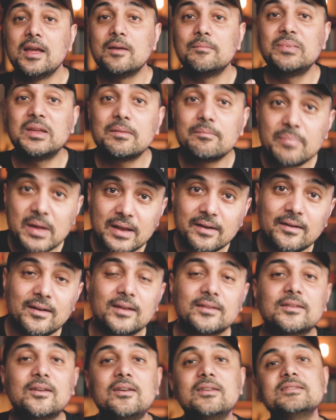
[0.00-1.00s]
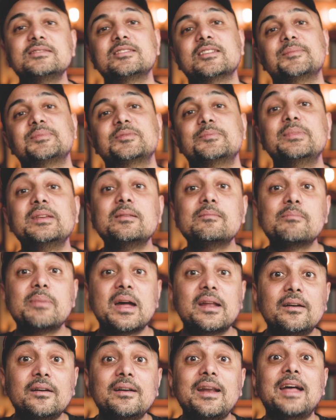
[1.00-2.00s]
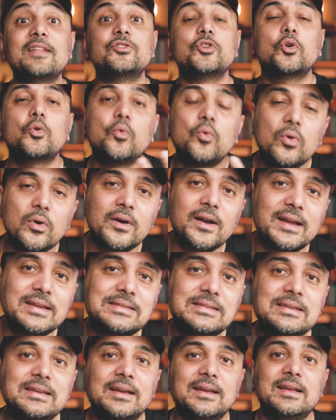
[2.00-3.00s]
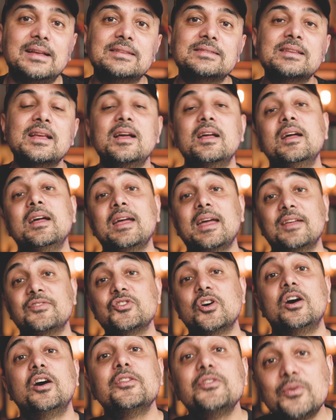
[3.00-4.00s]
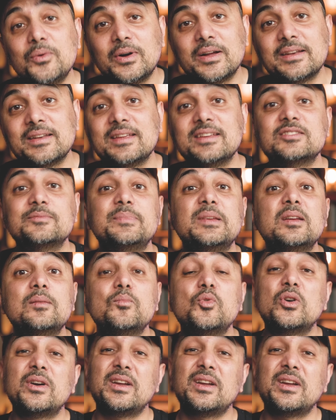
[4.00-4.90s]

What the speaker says: being better at concepts, being better at the core ideas. And the other one is being more